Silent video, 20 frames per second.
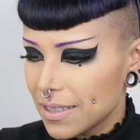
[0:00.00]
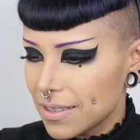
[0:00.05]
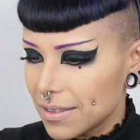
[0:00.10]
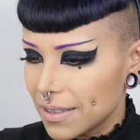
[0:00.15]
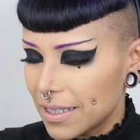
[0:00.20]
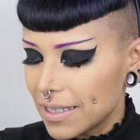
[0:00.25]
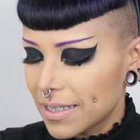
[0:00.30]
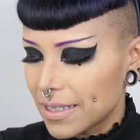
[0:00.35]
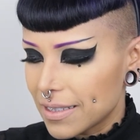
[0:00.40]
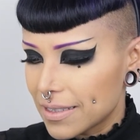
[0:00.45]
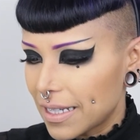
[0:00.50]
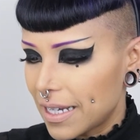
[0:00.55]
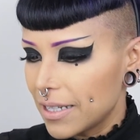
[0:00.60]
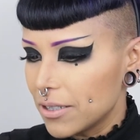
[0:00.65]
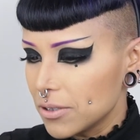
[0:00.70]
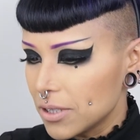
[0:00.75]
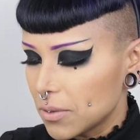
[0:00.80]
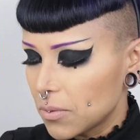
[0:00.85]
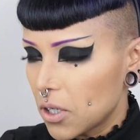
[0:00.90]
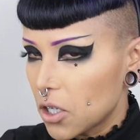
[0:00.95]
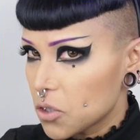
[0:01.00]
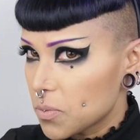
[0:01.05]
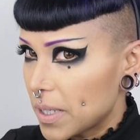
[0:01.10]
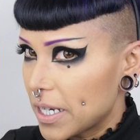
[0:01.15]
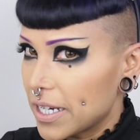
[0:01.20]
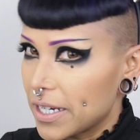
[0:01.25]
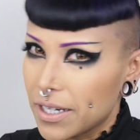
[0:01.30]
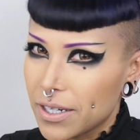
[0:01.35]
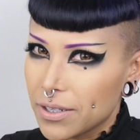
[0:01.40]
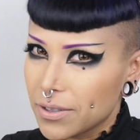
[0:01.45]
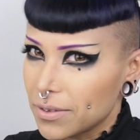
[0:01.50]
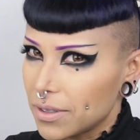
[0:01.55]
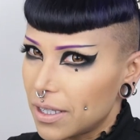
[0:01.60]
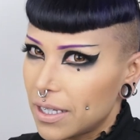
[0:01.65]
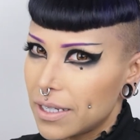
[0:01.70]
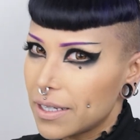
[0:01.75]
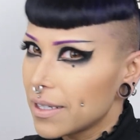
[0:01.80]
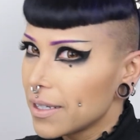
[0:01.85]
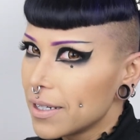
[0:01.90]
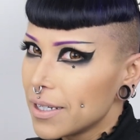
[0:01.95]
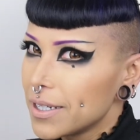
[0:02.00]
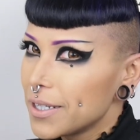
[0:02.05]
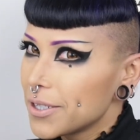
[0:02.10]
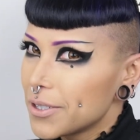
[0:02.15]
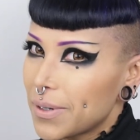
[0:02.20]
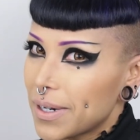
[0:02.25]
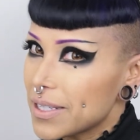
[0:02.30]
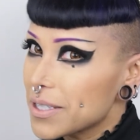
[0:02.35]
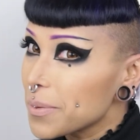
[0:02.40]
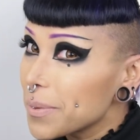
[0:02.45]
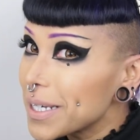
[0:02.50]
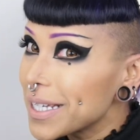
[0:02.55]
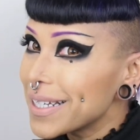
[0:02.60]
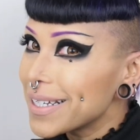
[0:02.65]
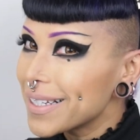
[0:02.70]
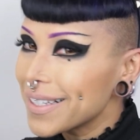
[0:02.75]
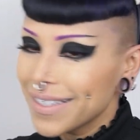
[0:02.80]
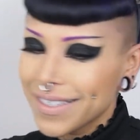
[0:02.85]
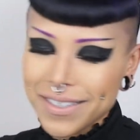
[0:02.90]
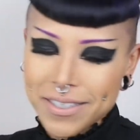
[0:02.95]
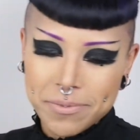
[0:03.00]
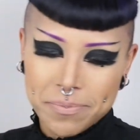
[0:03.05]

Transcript: like, because I only wash my hair like twice a week,